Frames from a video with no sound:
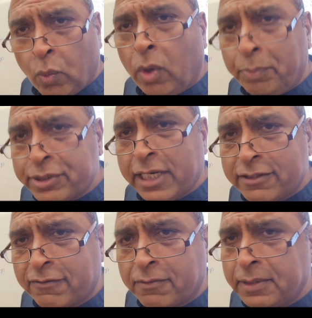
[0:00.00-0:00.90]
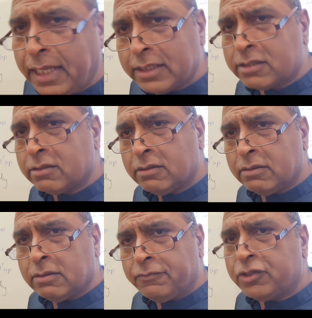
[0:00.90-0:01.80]
1% of them, if
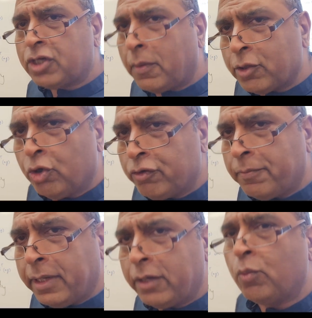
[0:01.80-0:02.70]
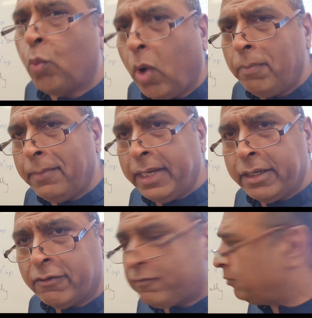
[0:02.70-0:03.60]
you start with 100 million, 1
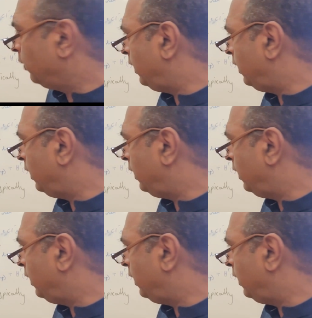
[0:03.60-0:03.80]
million of them